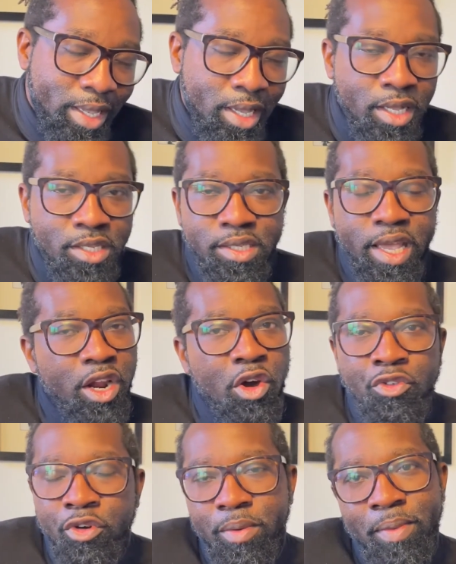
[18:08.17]
Let's get
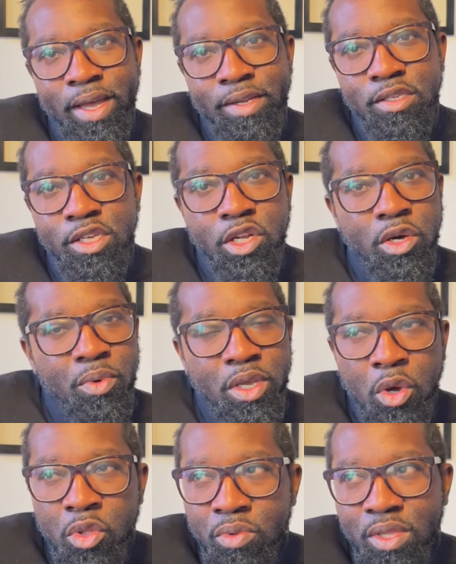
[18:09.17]
over it, man. We
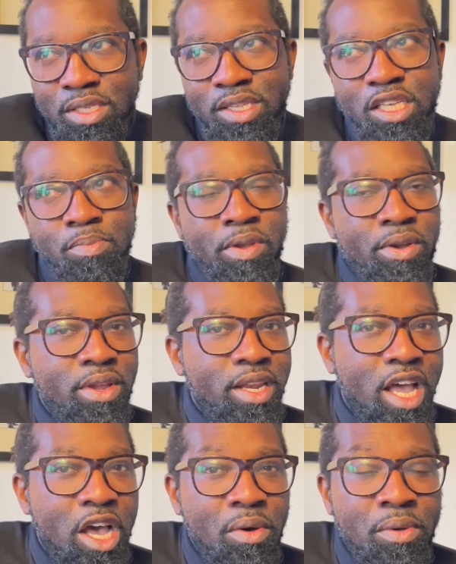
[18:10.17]
go through this next period
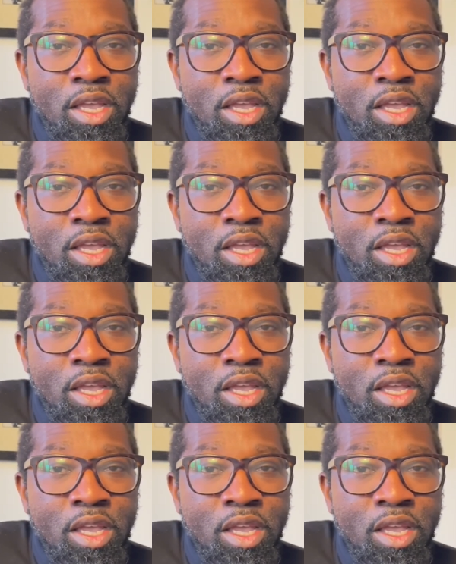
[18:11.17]
now,